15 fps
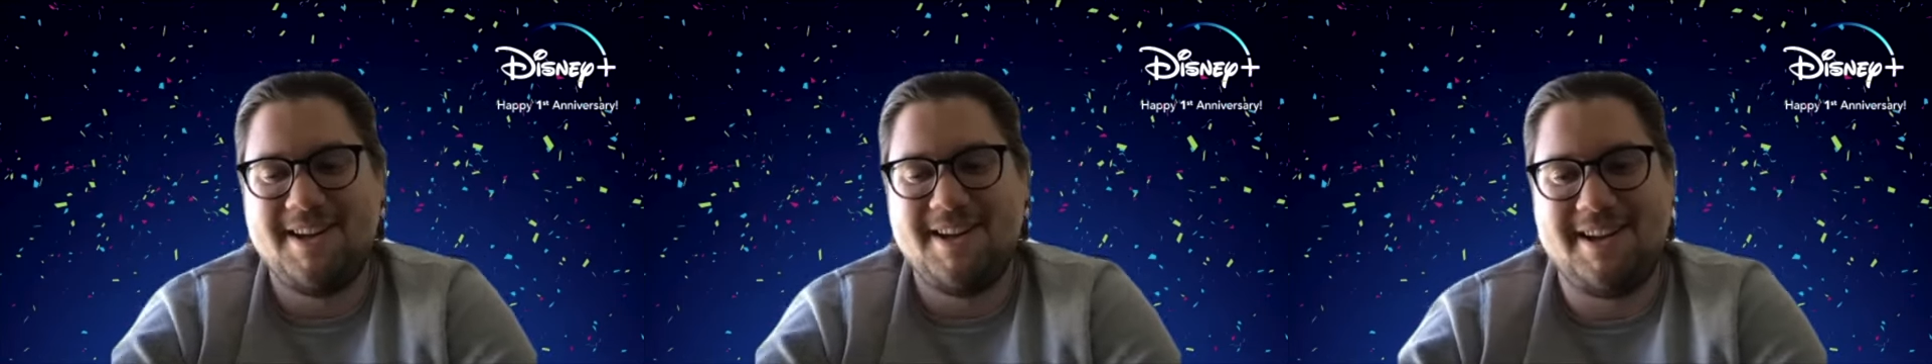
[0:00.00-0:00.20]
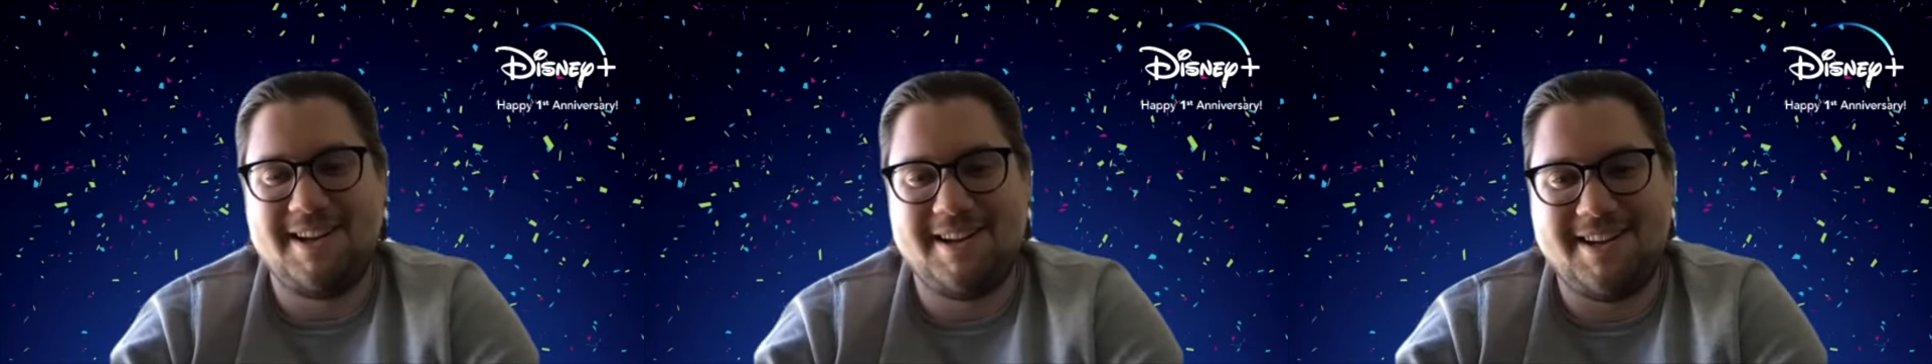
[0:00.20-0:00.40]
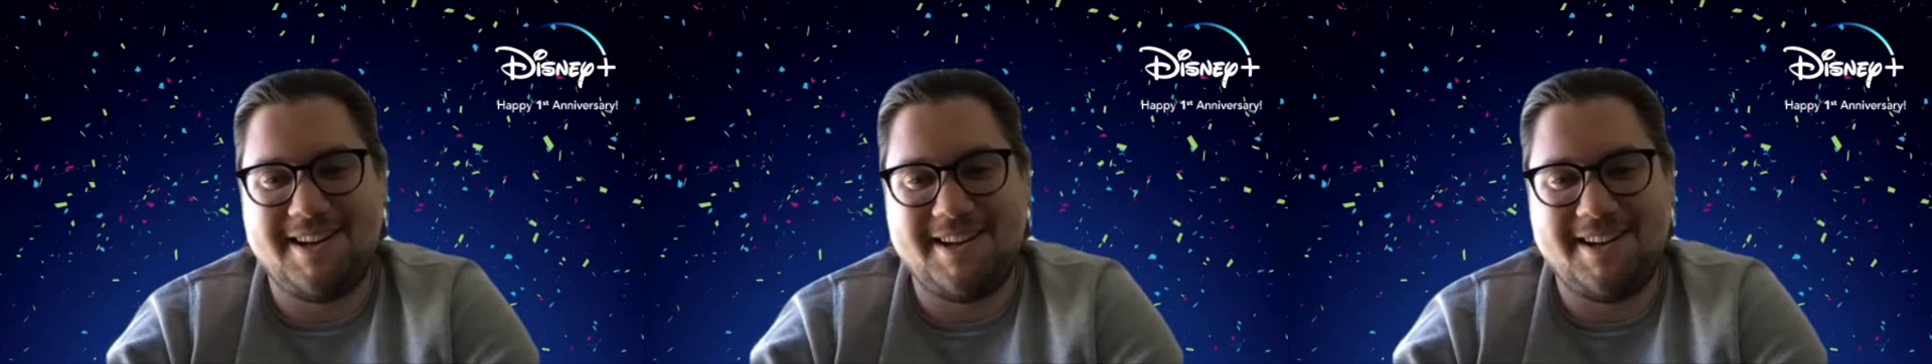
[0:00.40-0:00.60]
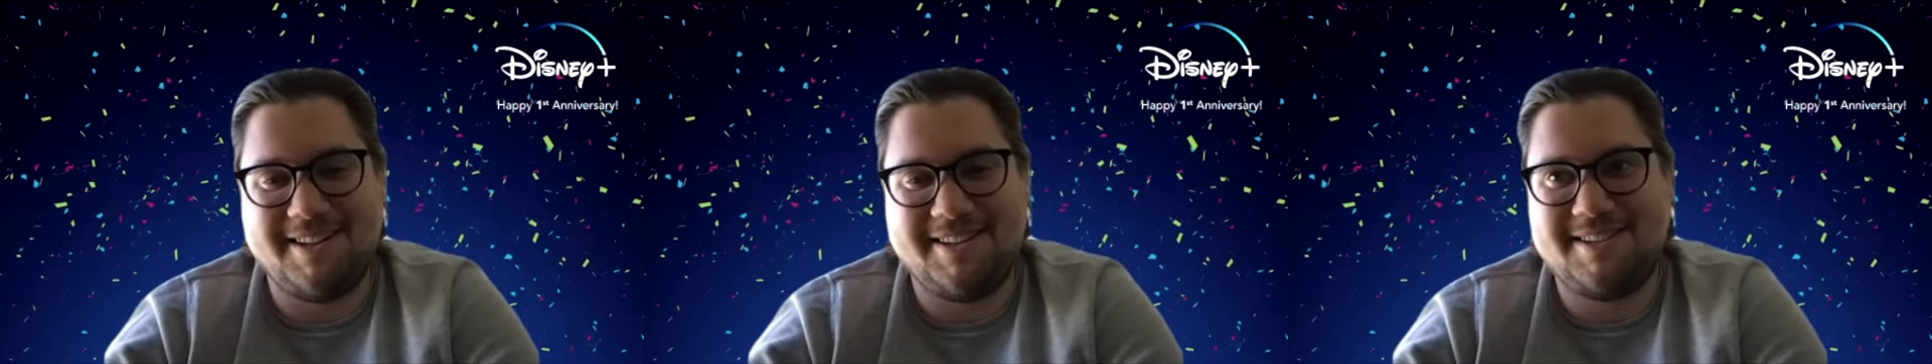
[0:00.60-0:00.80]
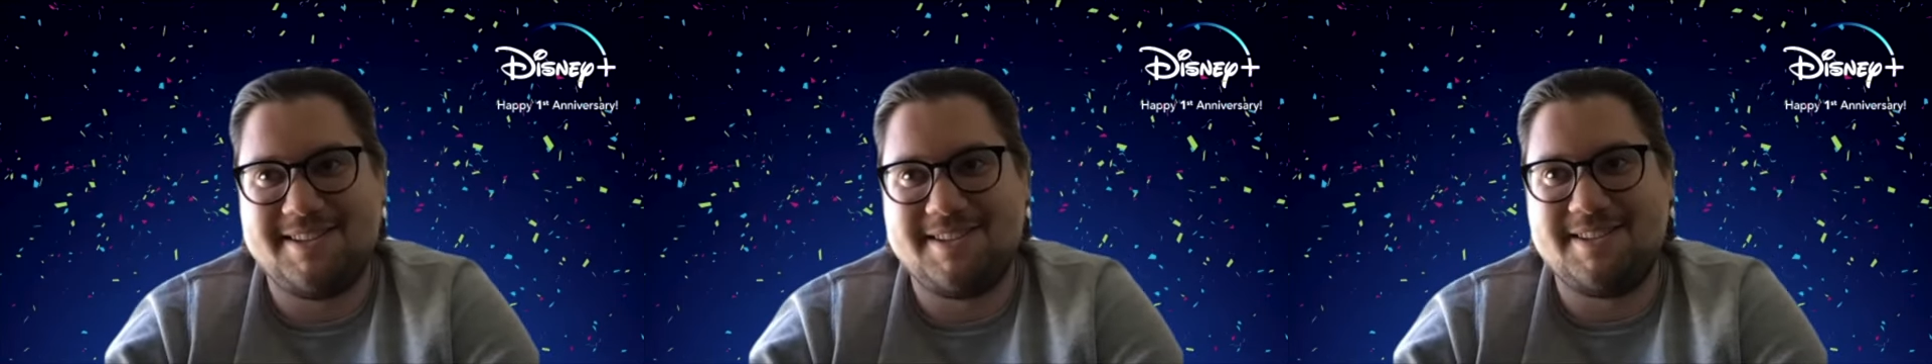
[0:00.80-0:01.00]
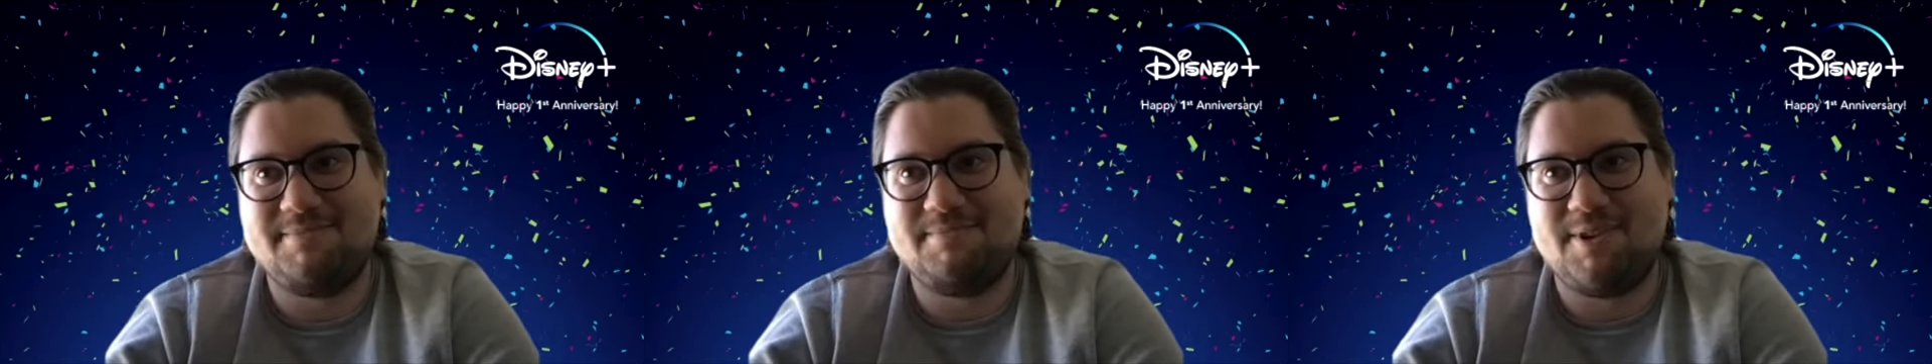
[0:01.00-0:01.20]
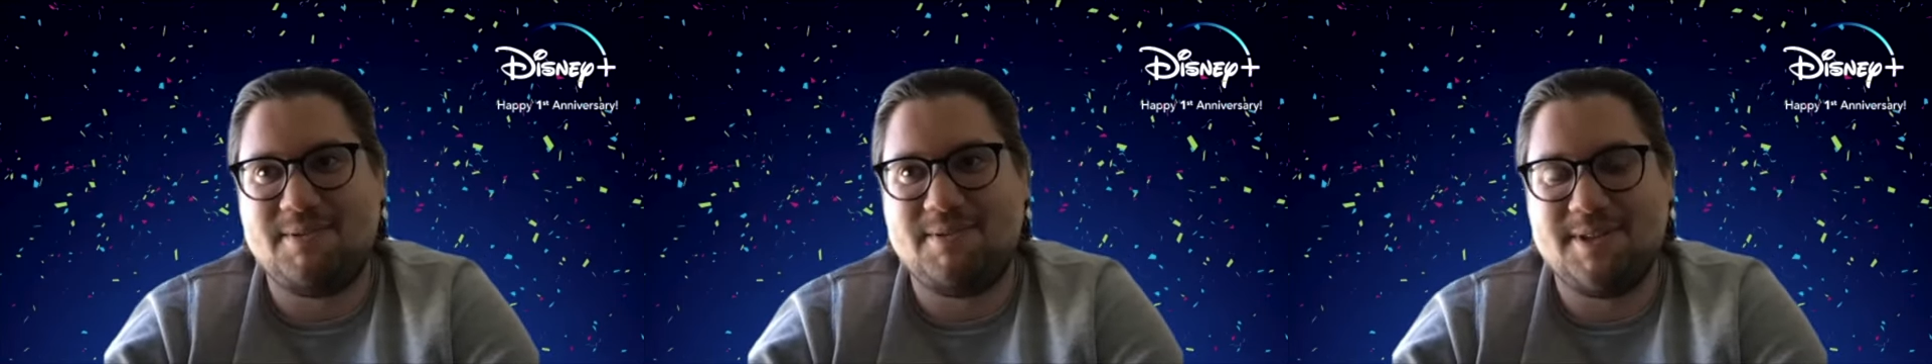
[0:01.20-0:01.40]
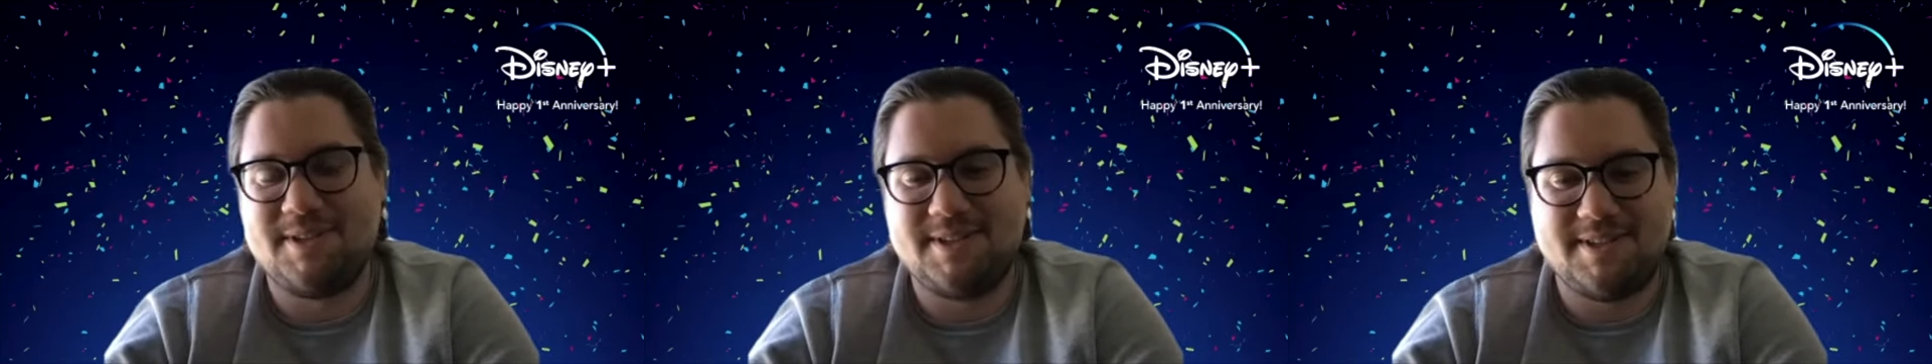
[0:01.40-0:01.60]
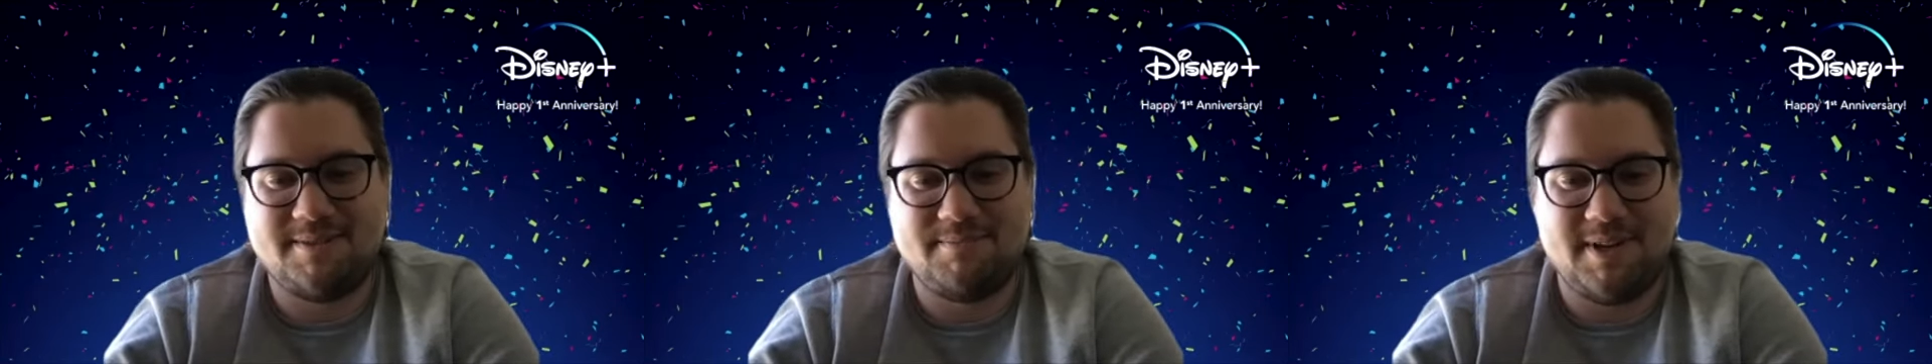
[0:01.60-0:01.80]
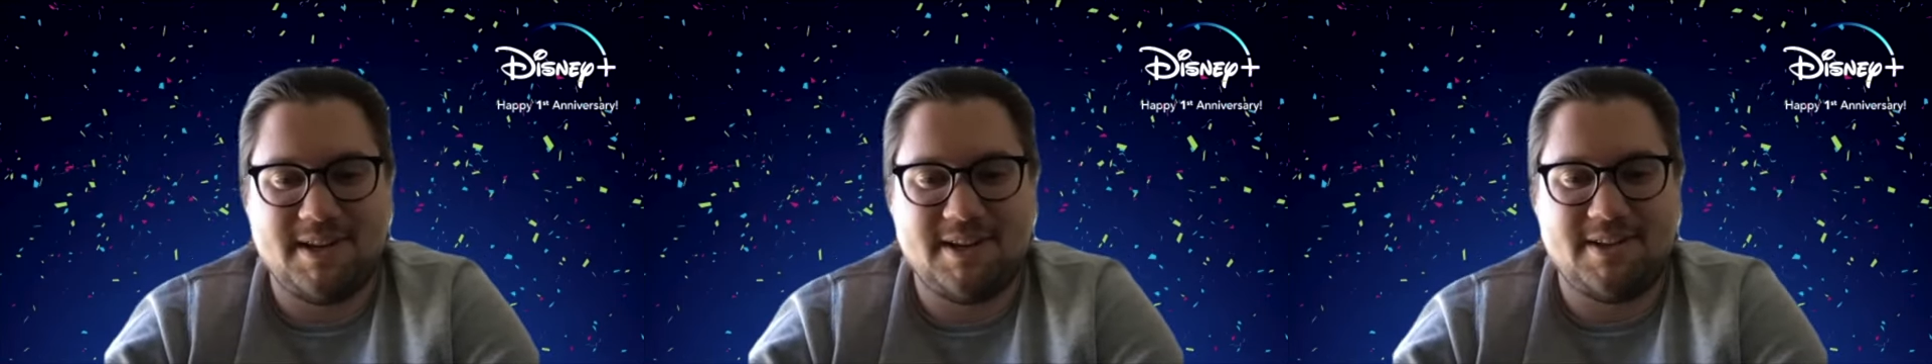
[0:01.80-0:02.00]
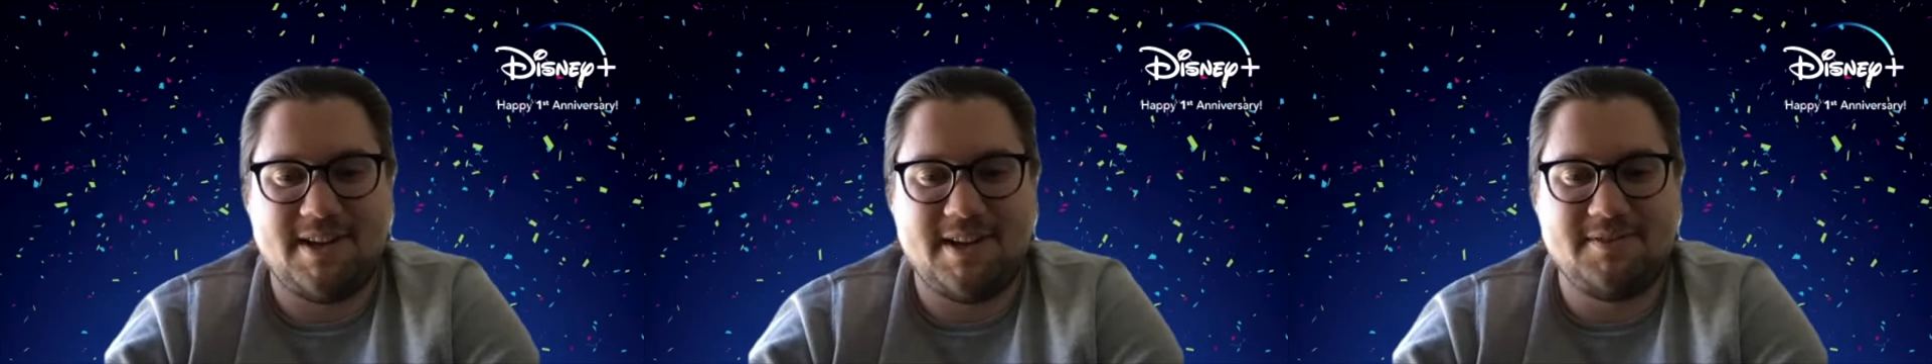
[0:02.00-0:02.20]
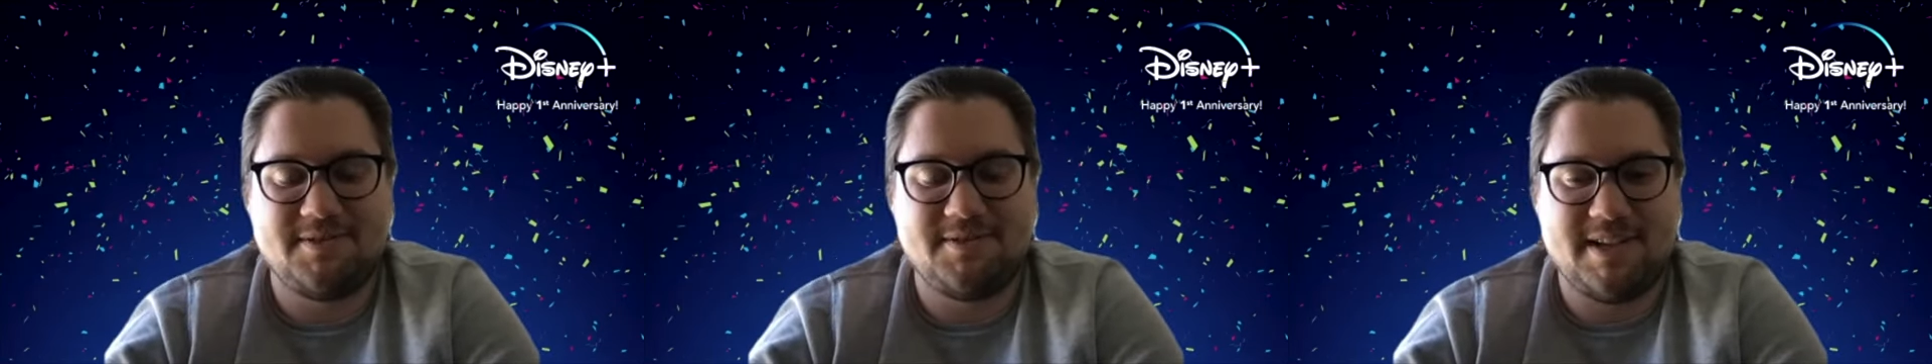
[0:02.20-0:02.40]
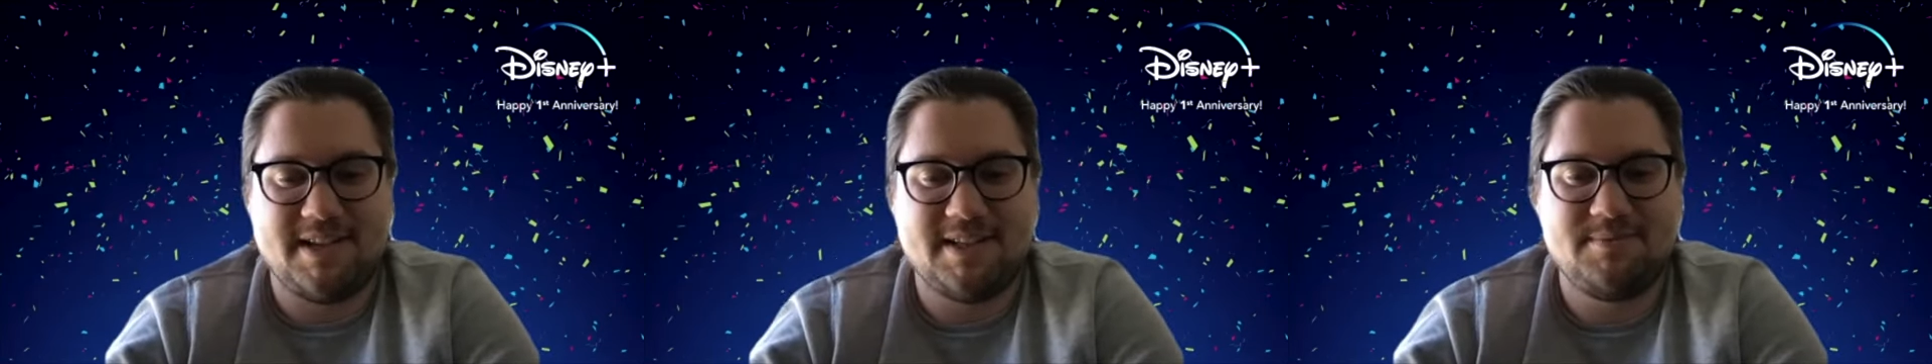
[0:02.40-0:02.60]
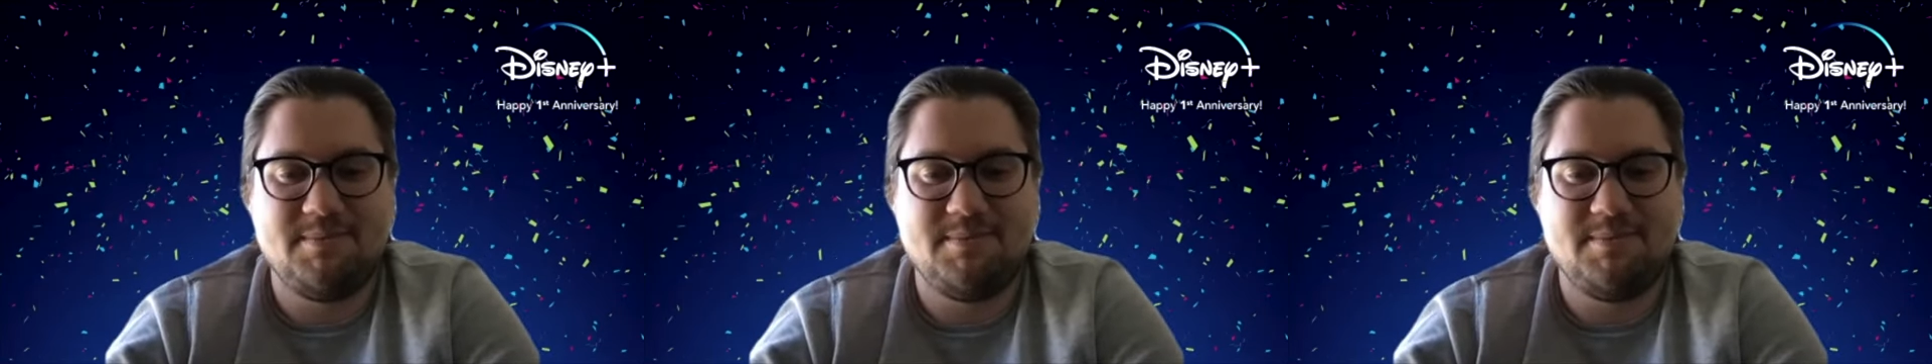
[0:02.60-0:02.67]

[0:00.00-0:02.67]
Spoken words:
and it doesn't make a lot of sense,